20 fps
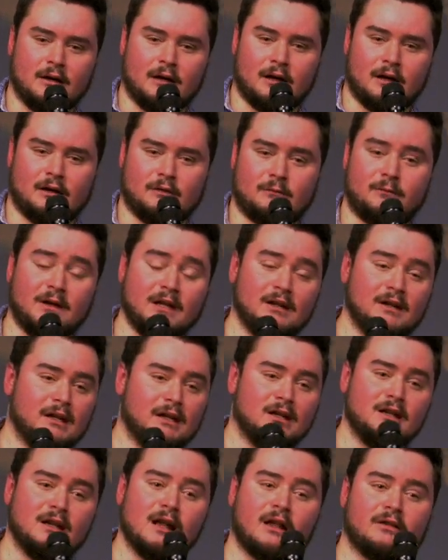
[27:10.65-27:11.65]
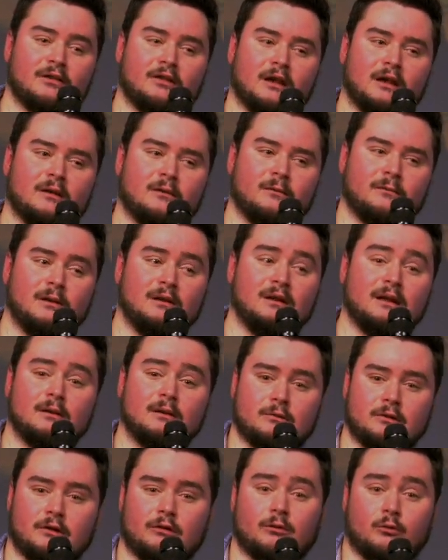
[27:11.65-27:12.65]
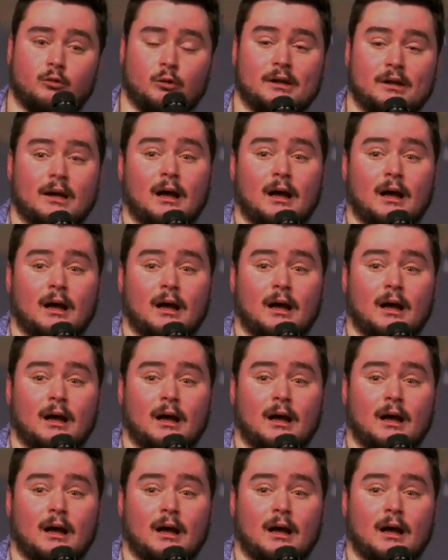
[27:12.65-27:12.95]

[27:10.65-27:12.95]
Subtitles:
and feeling nothing, feeling just really,